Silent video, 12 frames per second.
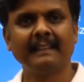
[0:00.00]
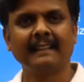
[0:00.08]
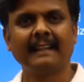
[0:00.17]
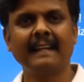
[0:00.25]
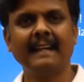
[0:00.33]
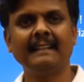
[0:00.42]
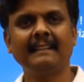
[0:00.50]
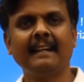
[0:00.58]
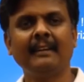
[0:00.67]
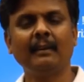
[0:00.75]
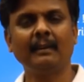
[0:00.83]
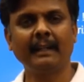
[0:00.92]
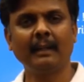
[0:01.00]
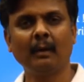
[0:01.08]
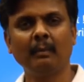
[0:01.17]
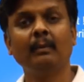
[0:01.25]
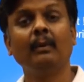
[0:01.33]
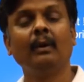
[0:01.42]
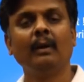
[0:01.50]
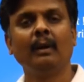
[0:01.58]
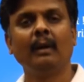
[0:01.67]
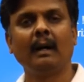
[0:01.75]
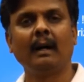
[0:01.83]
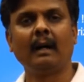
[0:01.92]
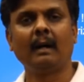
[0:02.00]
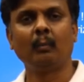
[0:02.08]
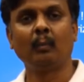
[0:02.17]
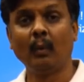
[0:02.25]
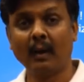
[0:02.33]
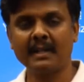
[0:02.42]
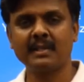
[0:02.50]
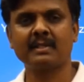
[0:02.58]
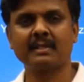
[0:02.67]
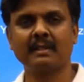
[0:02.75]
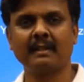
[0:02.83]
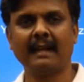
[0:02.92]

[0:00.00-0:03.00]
create the, you know, uh, words,